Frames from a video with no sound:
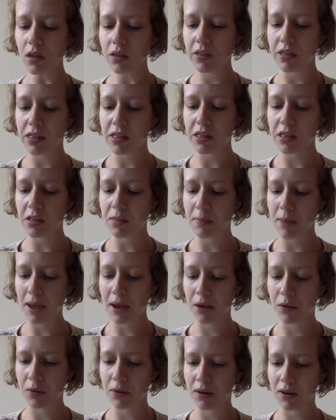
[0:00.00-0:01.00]
This is a
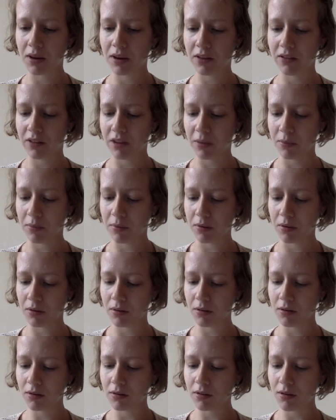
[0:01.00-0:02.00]
penguin knitting book.
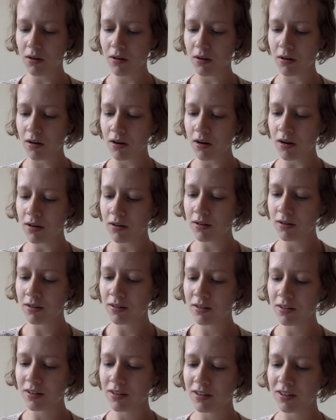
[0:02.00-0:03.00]
Aww,
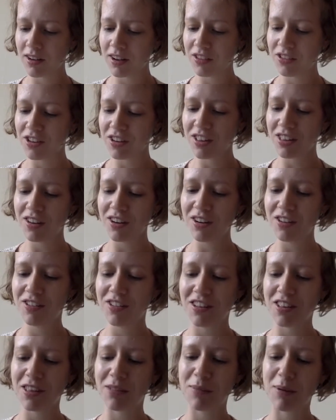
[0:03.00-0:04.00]
I just
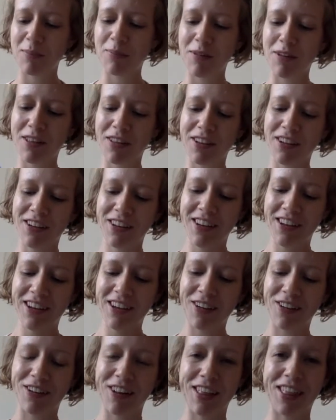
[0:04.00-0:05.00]
noticed my brother
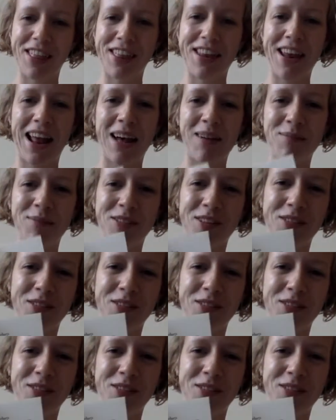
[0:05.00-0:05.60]
got it stamped.